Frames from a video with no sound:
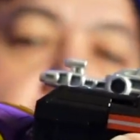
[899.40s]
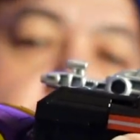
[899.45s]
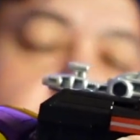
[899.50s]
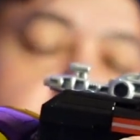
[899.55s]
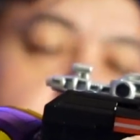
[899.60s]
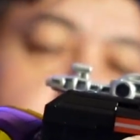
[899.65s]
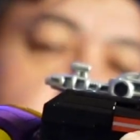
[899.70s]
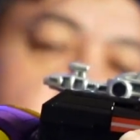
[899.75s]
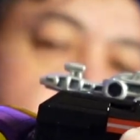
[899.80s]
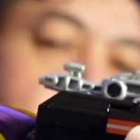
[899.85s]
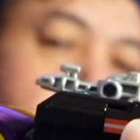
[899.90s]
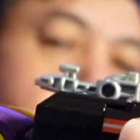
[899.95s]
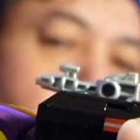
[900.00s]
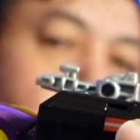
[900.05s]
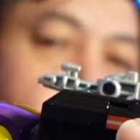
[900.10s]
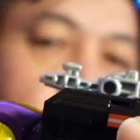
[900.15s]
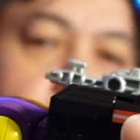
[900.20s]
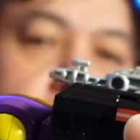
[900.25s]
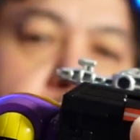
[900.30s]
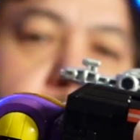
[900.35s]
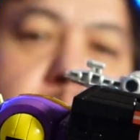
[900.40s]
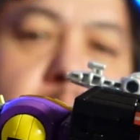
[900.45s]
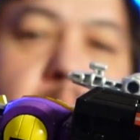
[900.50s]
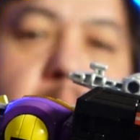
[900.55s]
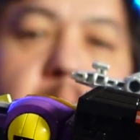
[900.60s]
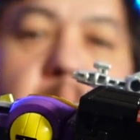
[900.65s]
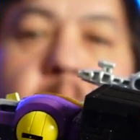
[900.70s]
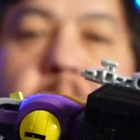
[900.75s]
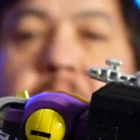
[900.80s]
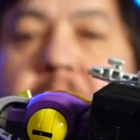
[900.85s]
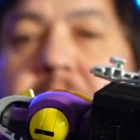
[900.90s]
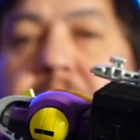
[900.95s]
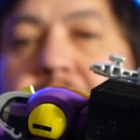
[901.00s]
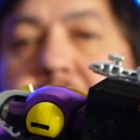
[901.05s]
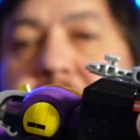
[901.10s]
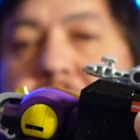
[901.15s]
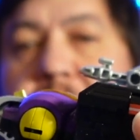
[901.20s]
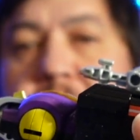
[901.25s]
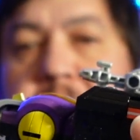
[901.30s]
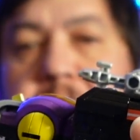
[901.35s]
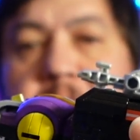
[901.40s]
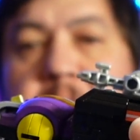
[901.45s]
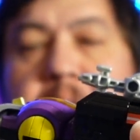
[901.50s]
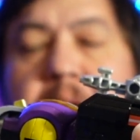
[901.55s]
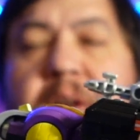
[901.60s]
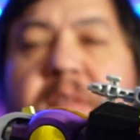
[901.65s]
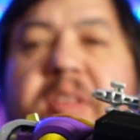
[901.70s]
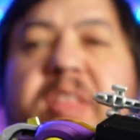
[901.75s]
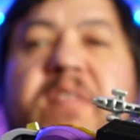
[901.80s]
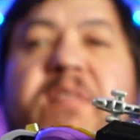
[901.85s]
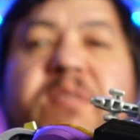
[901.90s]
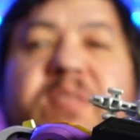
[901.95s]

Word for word: Maybe I switch to robot mode whenever I whenever the